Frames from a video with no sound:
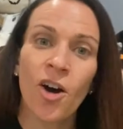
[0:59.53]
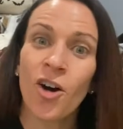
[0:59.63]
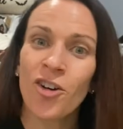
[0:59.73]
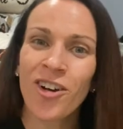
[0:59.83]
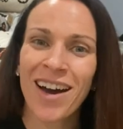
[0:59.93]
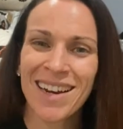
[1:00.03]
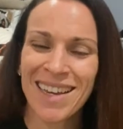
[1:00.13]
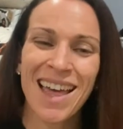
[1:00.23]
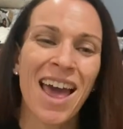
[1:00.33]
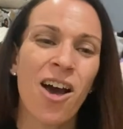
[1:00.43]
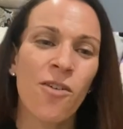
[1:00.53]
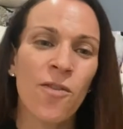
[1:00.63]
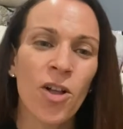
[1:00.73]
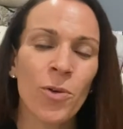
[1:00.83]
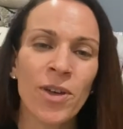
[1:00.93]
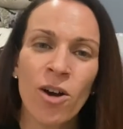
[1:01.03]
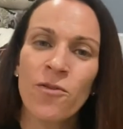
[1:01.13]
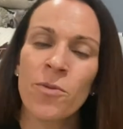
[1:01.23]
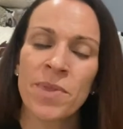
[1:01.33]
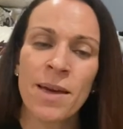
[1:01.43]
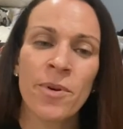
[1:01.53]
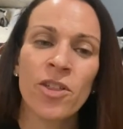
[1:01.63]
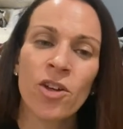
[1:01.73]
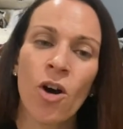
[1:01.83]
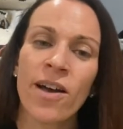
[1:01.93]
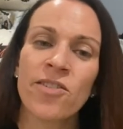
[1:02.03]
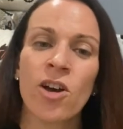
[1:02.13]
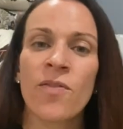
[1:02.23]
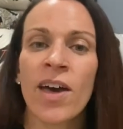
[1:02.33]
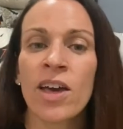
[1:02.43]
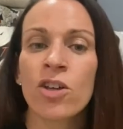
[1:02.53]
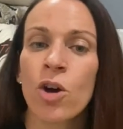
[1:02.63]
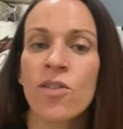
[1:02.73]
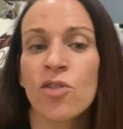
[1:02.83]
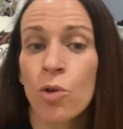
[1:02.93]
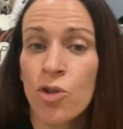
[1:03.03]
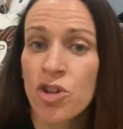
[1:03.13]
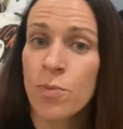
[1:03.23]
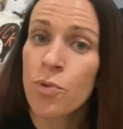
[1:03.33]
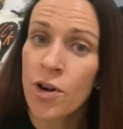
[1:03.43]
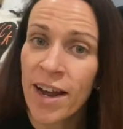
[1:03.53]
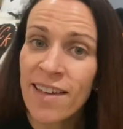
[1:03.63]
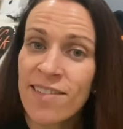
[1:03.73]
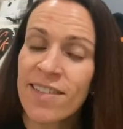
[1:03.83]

Alrighty. Following on from them are the guys over at Ghost Orchid Press,